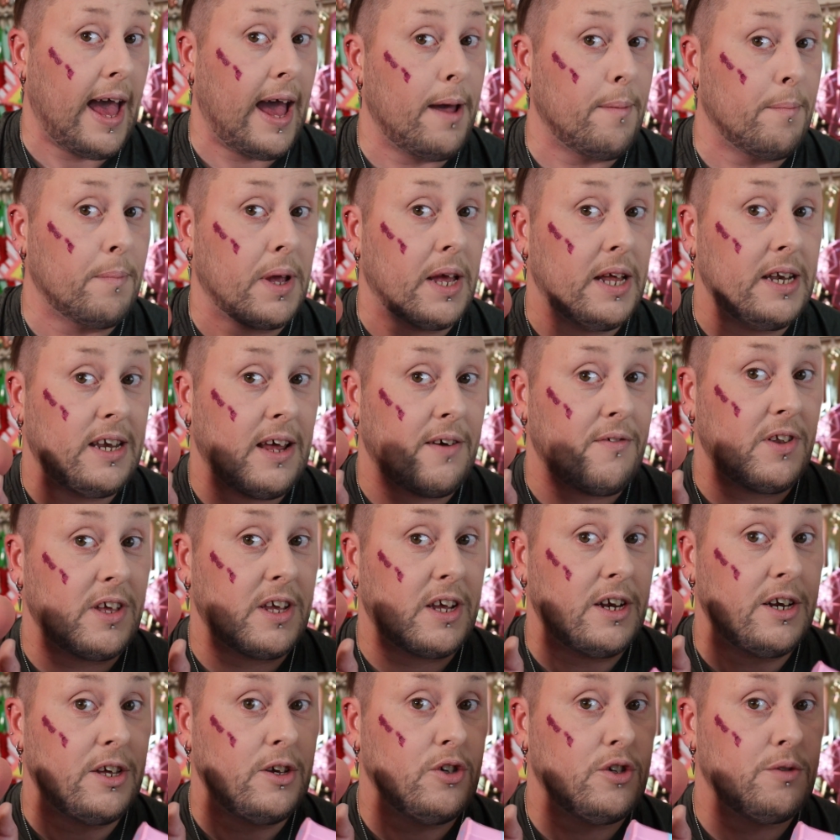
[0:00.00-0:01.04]
I'm
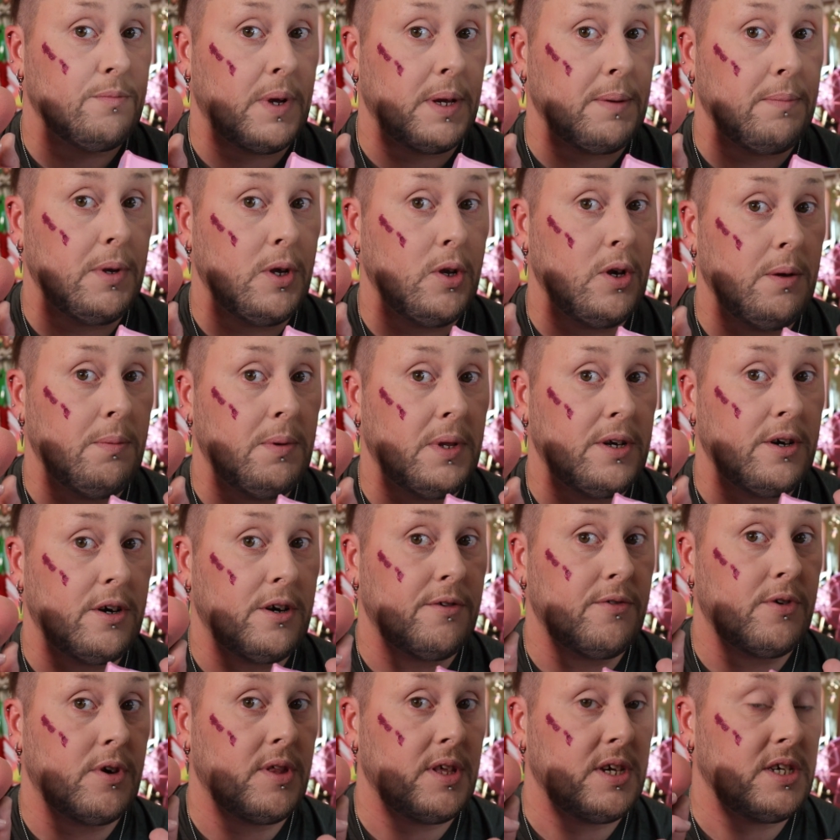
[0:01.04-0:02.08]
definitely going to use my Beauty
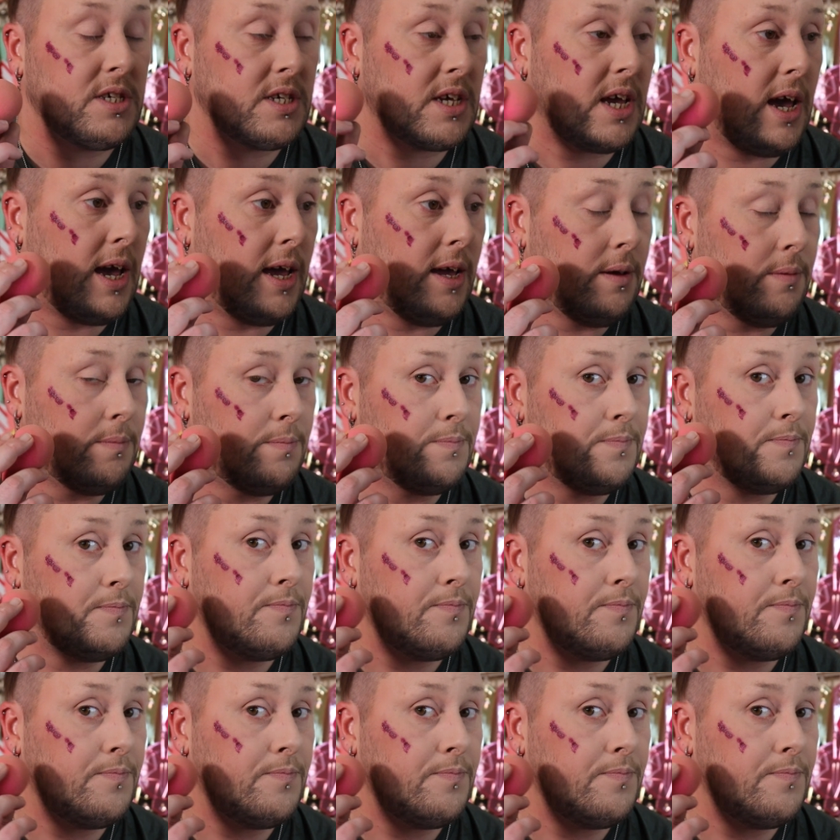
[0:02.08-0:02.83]
Blender for this guy.